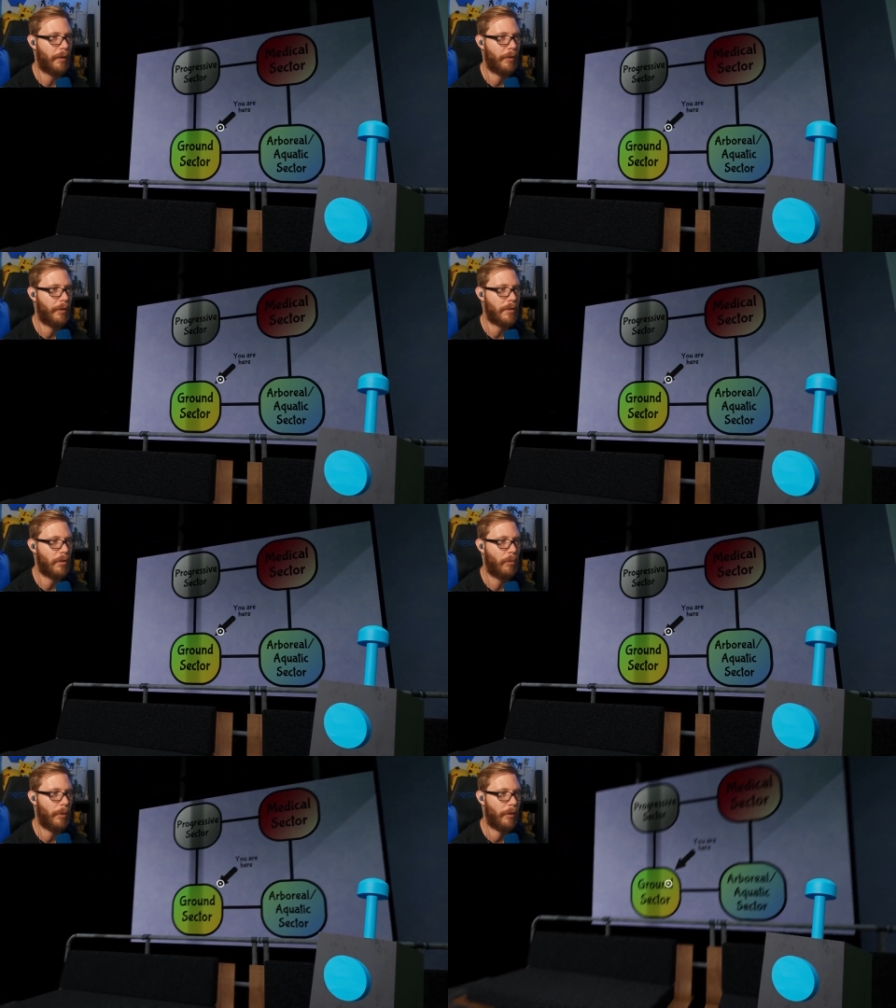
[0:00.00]
Okay,
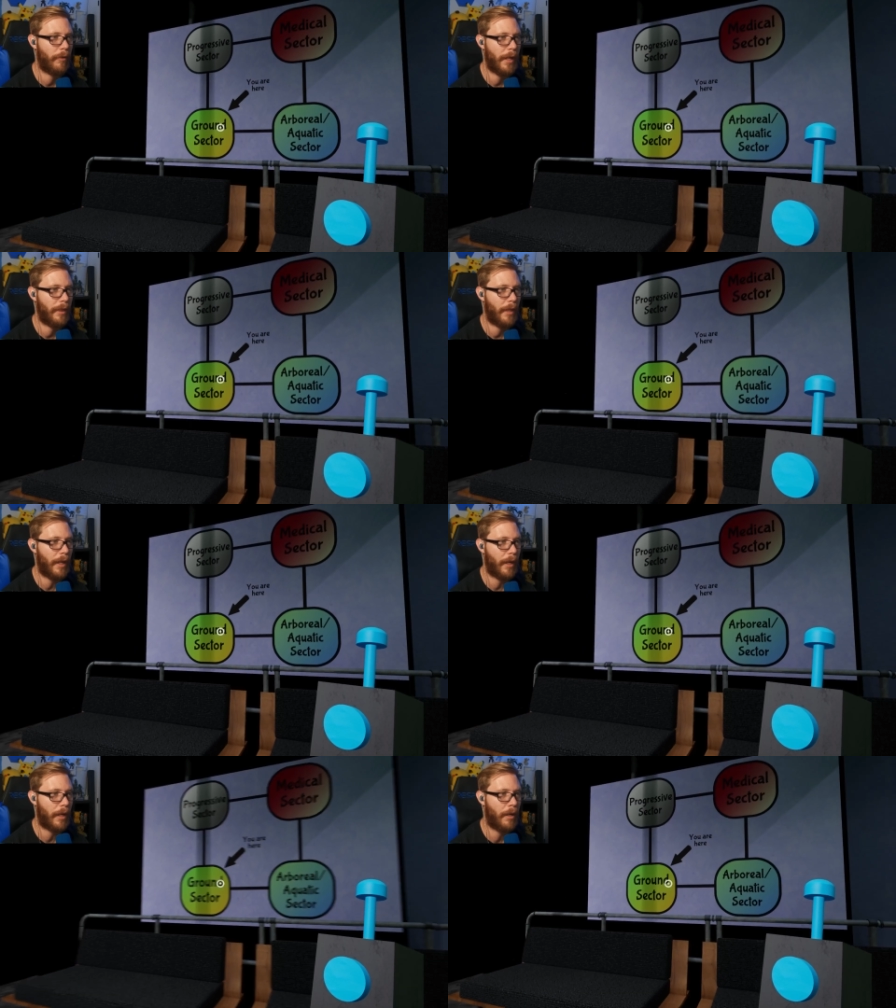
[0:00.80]
so we're right
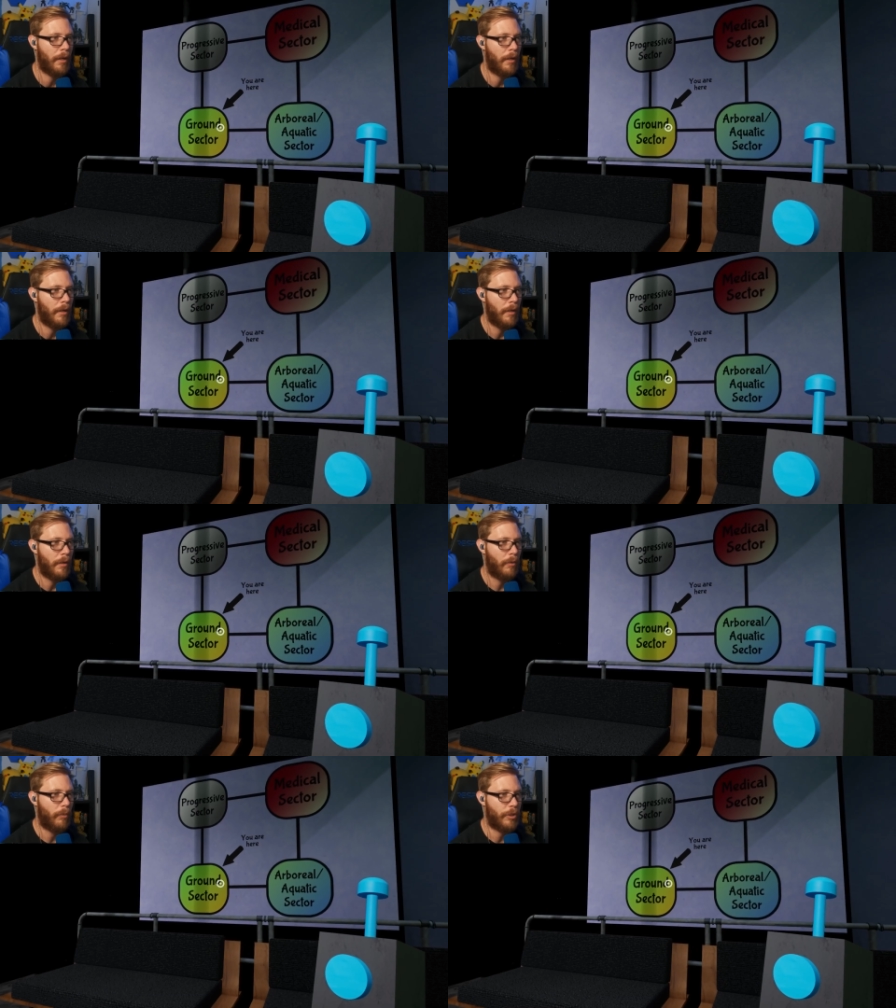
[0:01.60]
there,
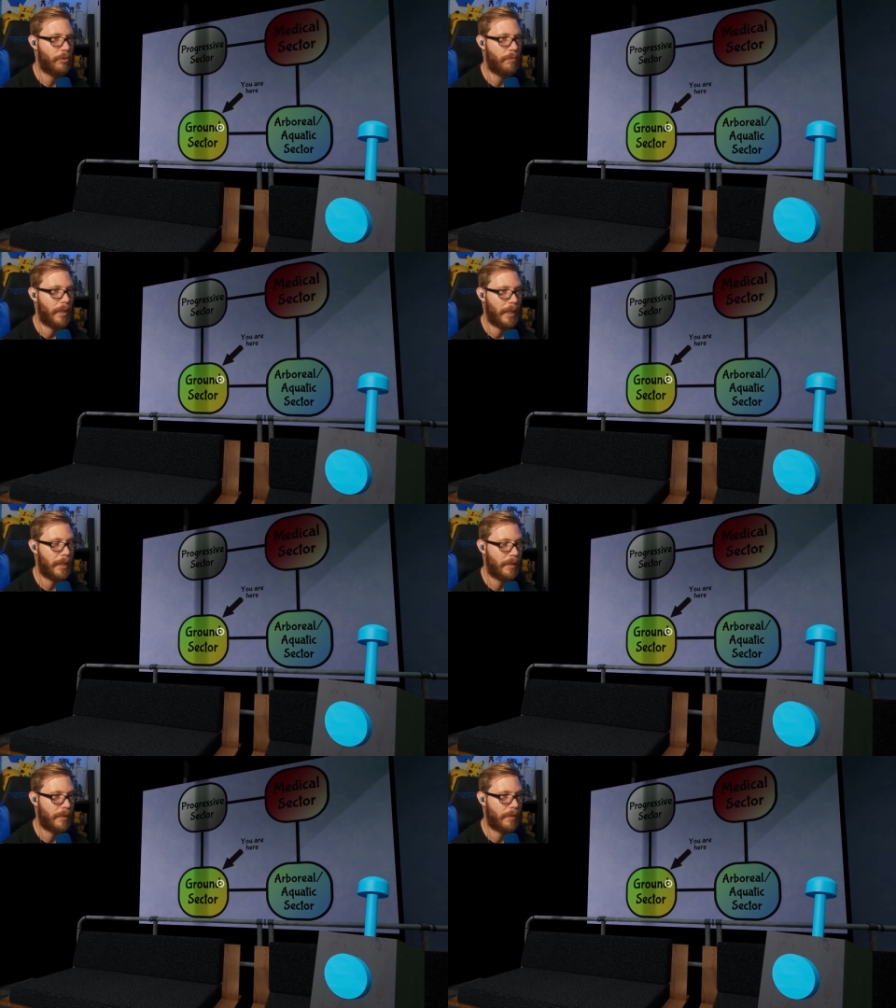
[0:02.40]
which
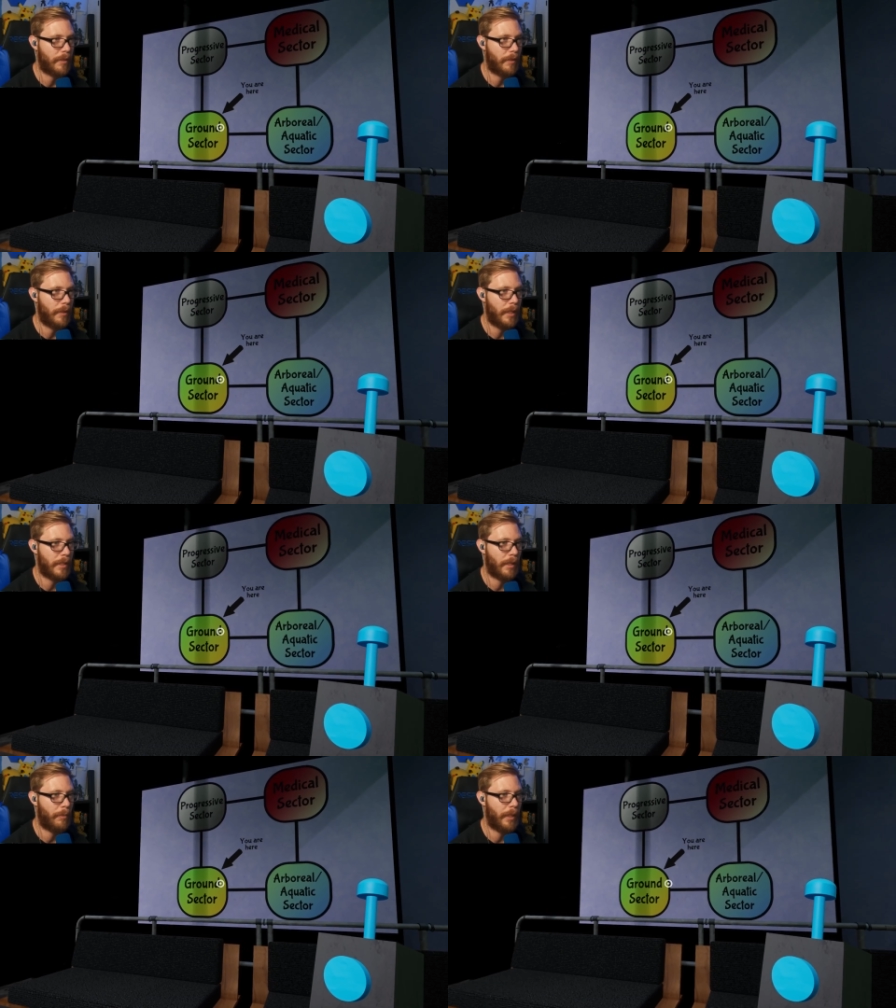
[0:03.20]
means he said we